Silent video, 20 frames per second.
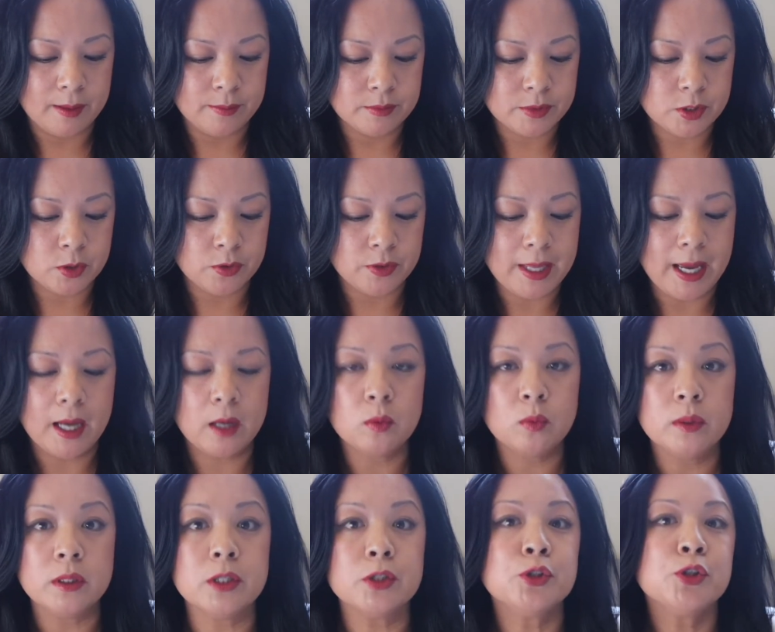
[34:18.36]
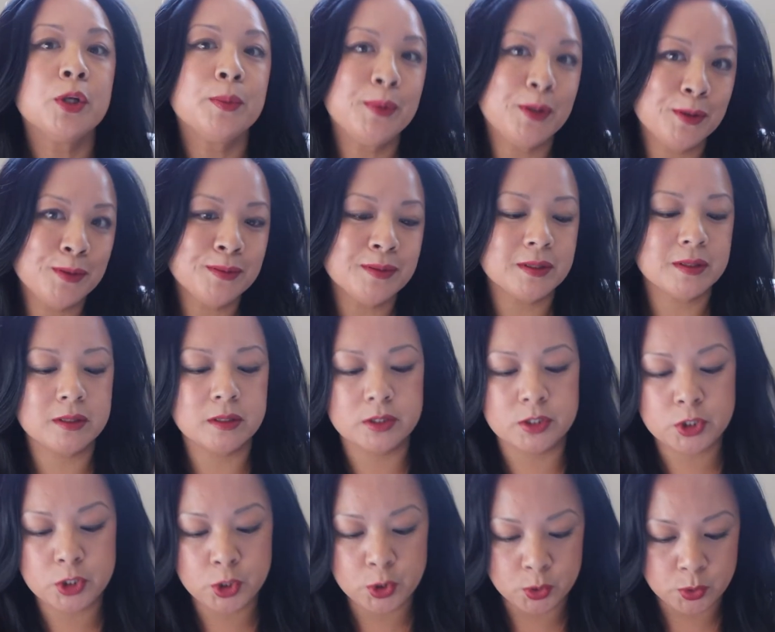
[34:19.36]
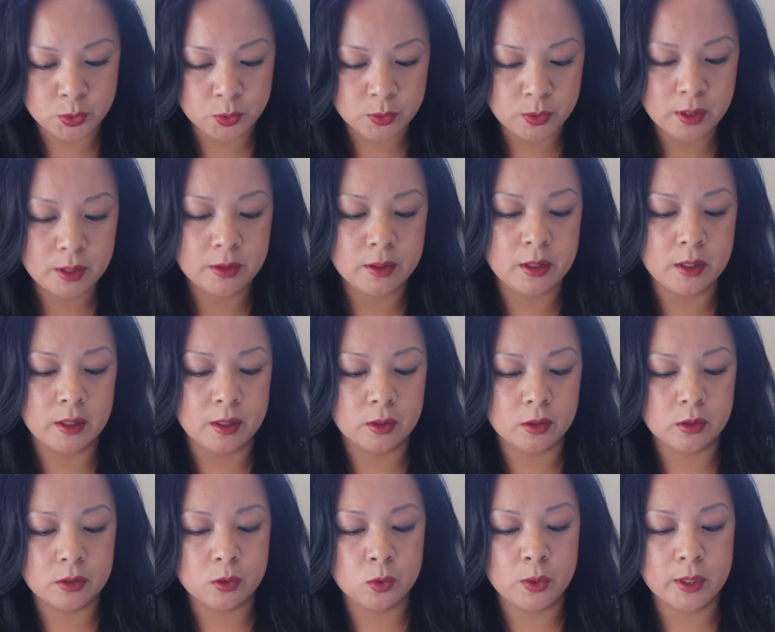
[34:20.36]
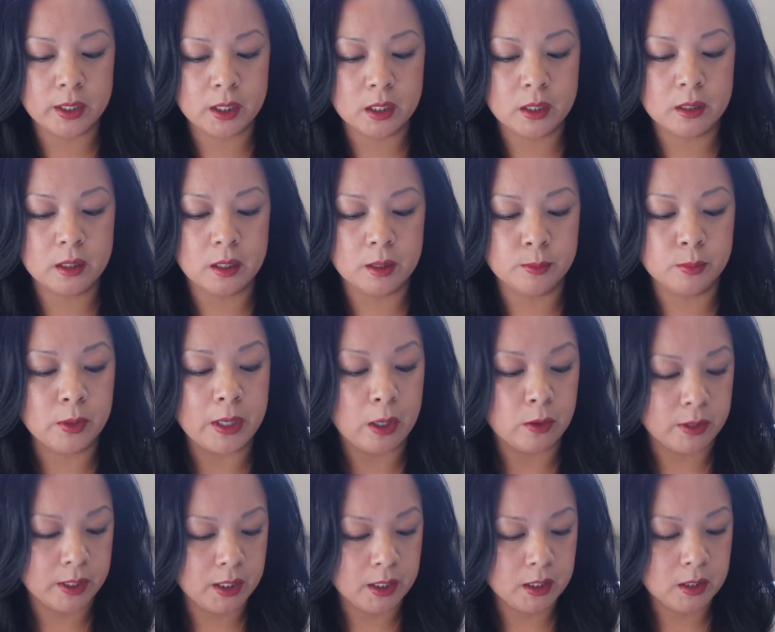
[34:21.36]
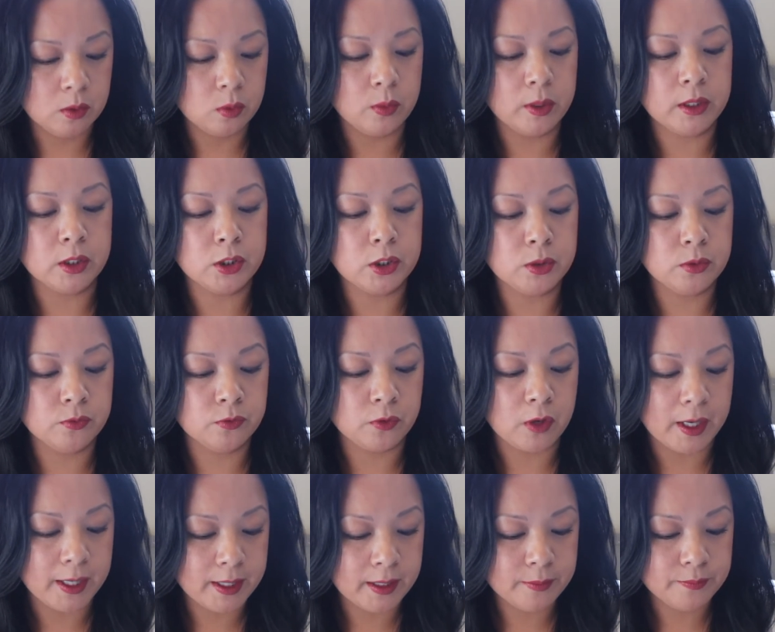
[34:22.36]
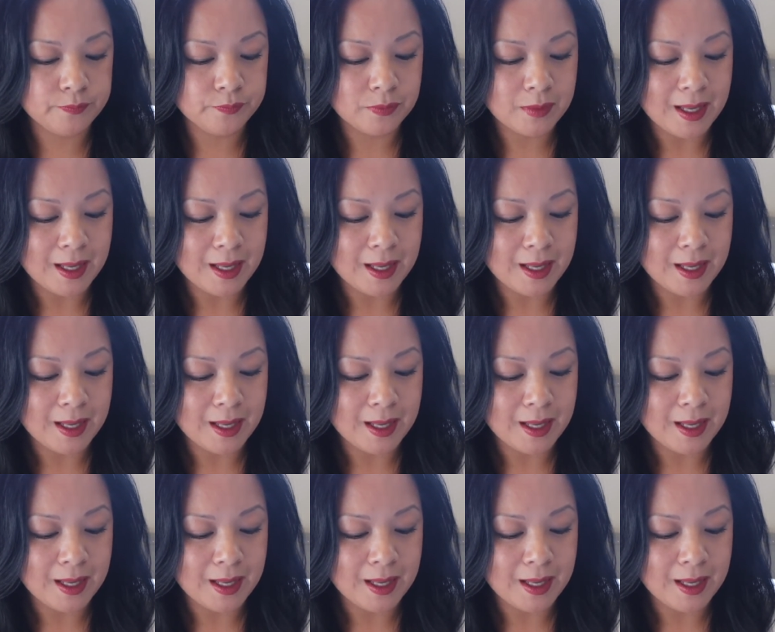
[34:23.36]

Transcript: So that will attribute to the quick browning when frying.